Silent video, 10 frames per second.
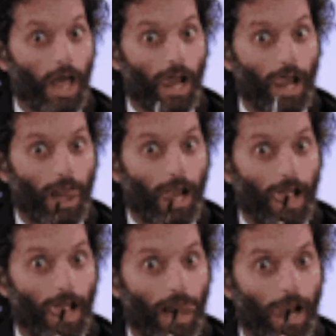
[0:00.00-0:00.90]
she got them
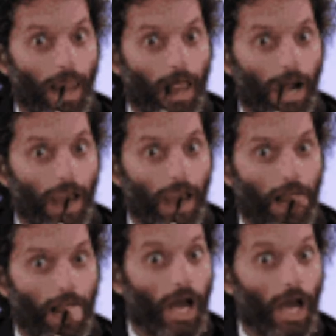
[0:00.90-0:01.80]
cakes. She
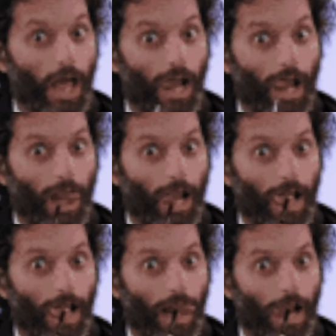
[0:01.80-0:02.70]
got them cakes.
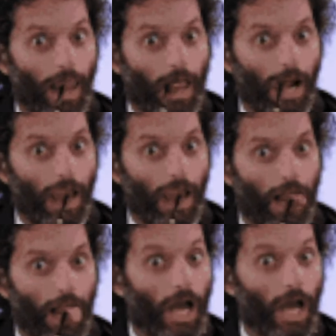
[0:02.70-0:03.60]
Okay,
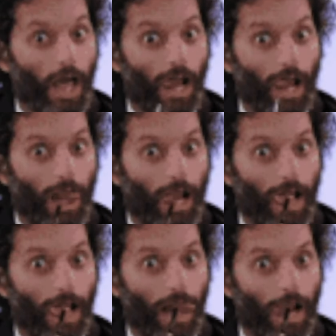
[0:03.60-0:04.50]
okay. I
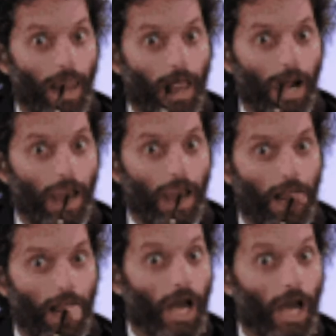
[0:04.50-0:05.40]
see you. I
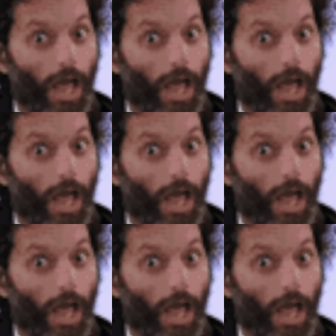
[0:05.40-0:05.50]
see